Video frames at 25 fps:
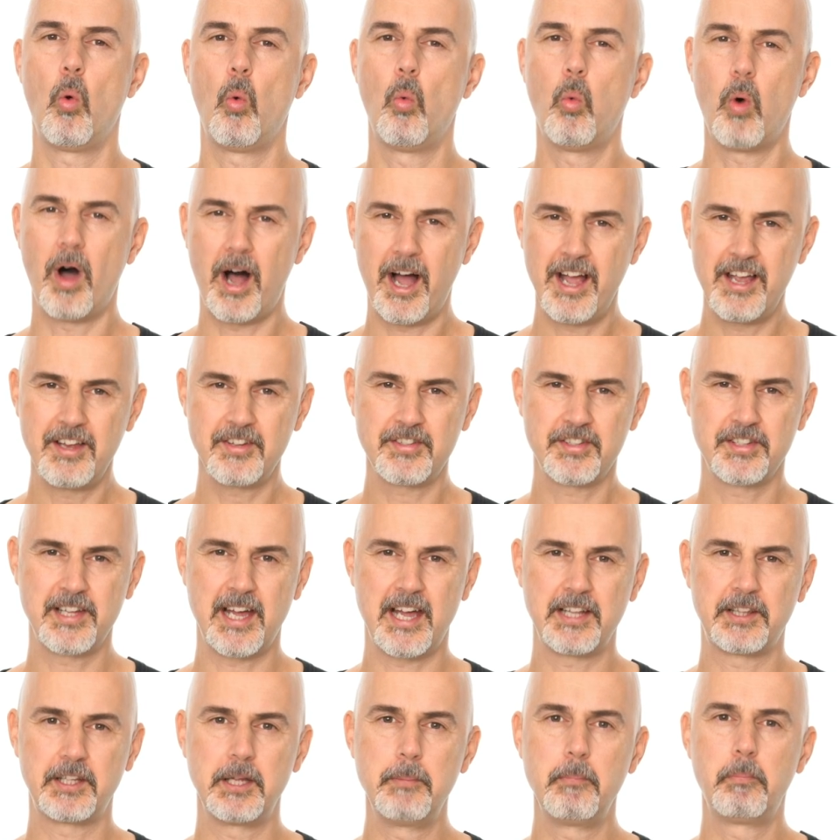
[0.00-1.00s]
Why is
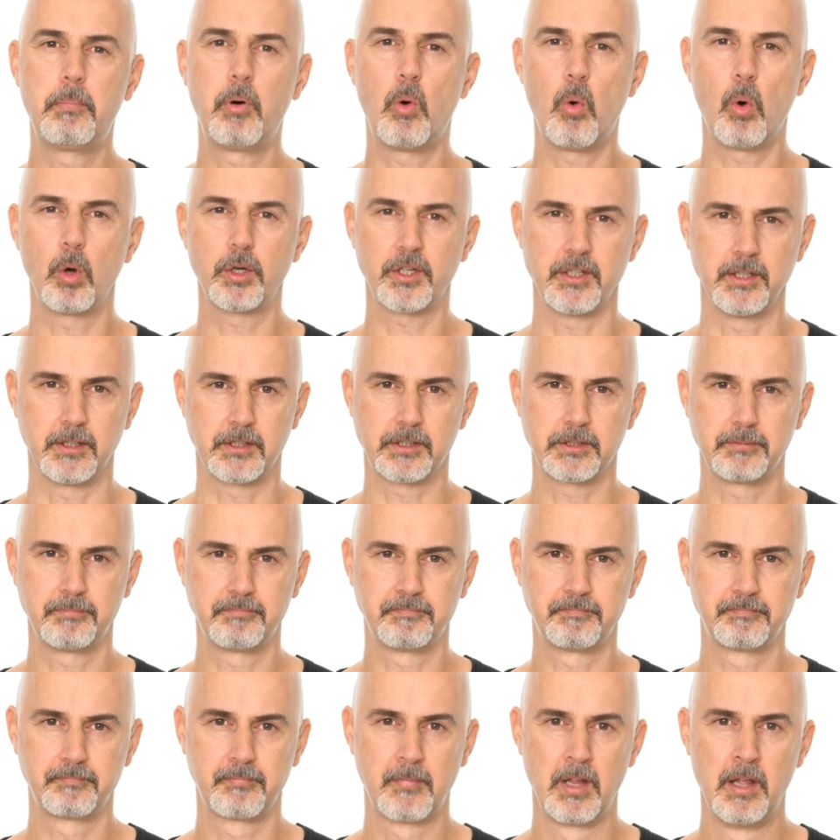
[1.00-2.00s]
that important?
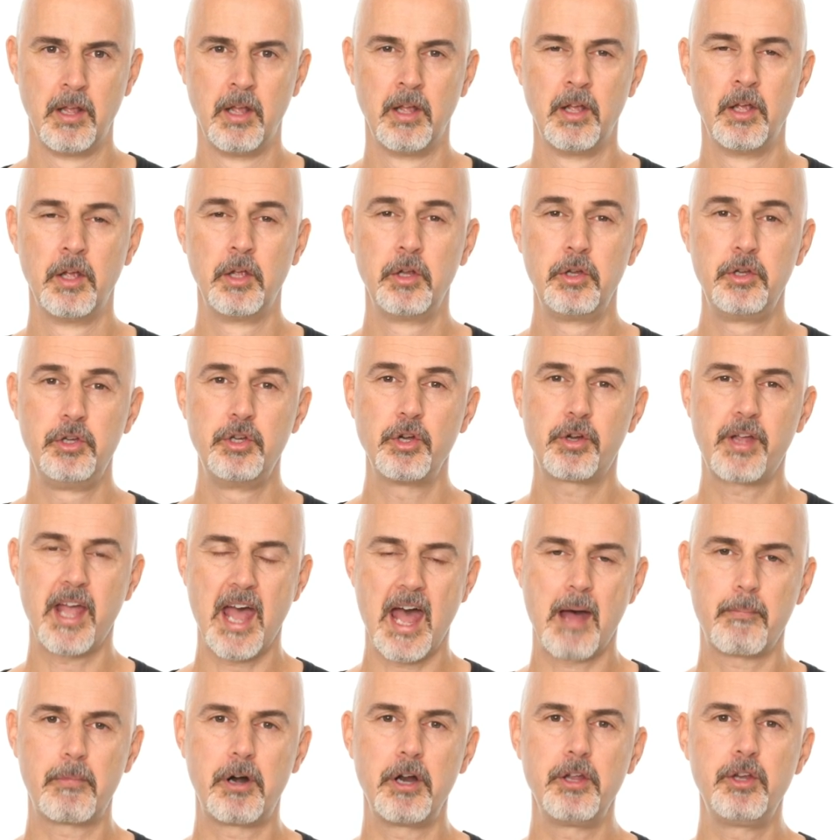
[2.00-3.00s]
Your
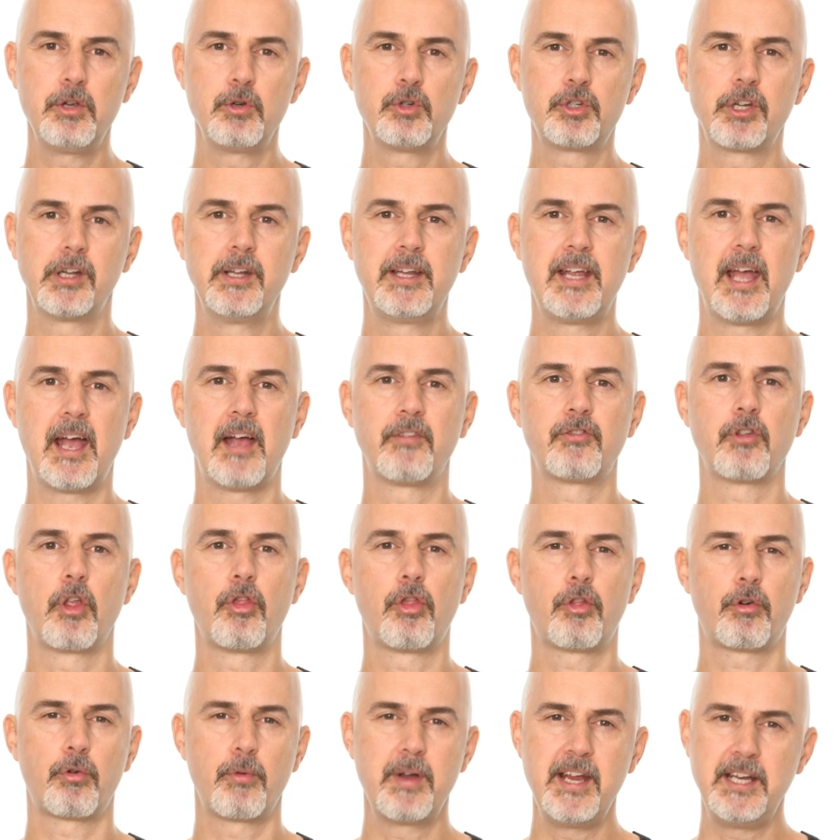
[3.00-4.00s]
camera usually has
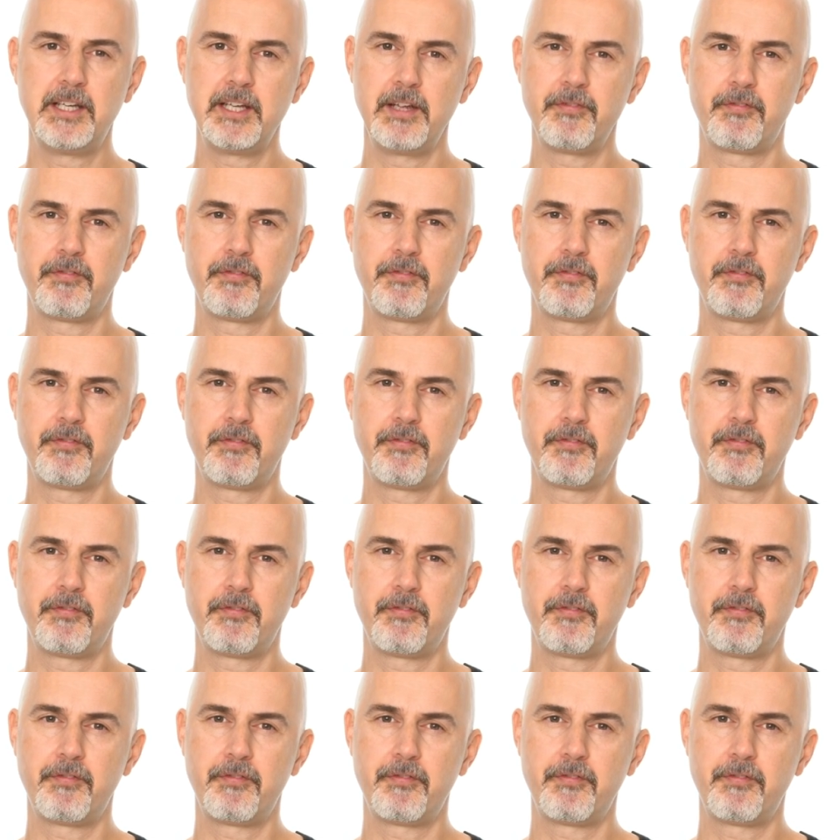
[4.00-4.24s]
three